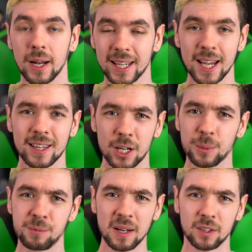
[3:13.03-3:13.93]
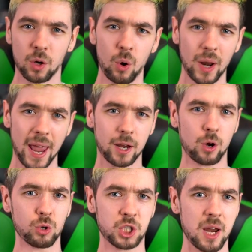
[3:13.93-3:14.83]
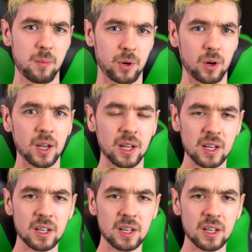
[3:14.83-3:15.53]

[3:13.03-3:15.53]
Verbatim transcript: And again, that comes back to the whole echo chamber